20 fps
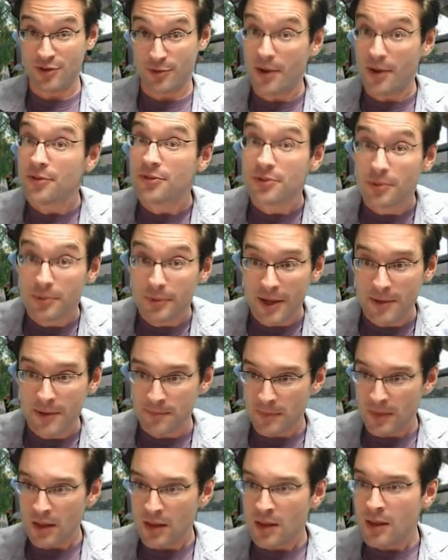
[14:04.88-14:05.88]
us, right?
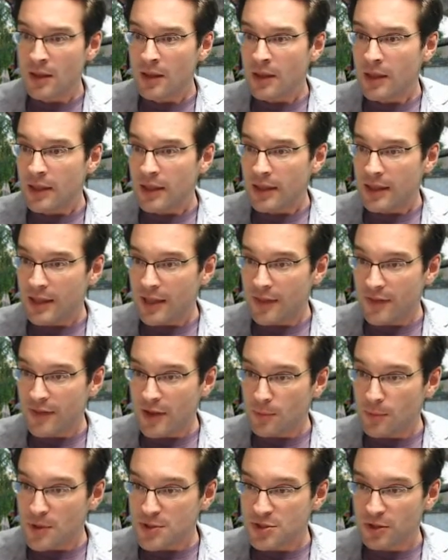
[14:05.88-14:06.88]
In the
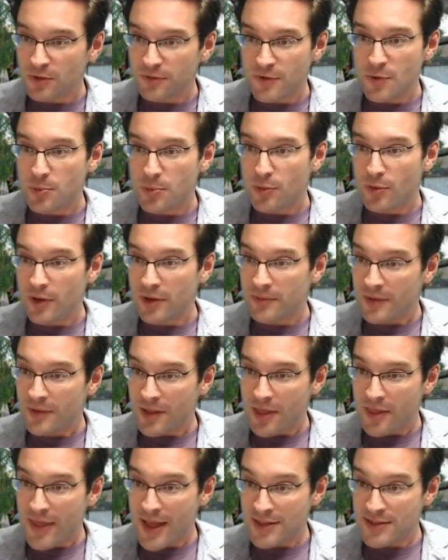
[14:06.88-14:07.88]
original viewpoint,
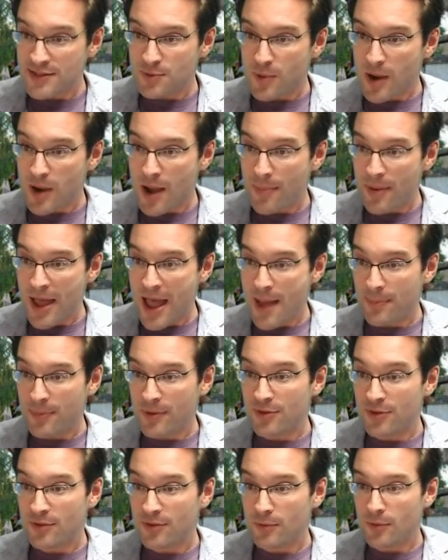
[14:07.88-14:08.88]
that swap
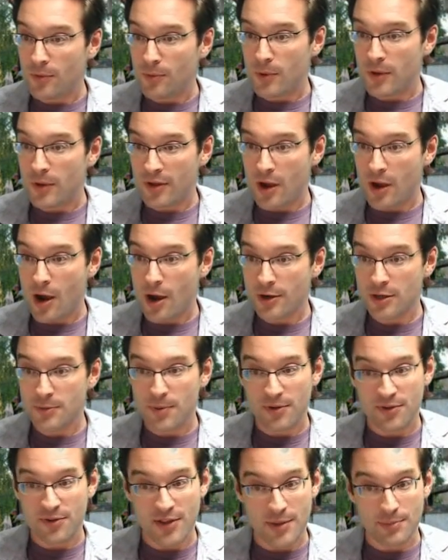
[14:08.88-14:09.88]
happens with
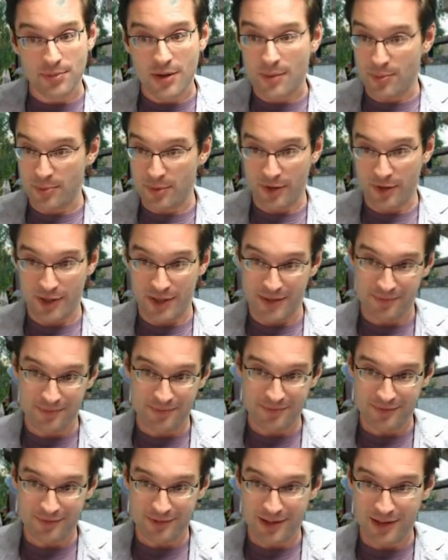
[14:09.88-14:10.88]
100% probability,
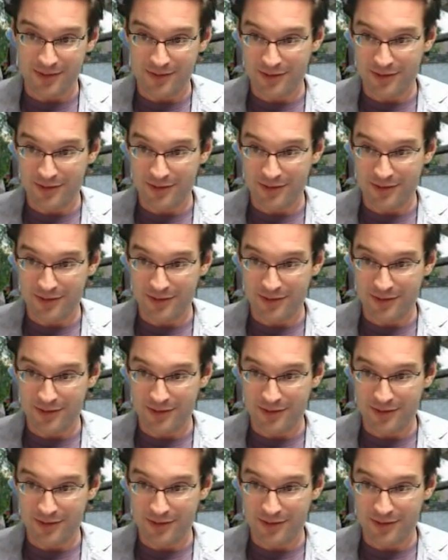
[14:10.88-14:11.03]
right?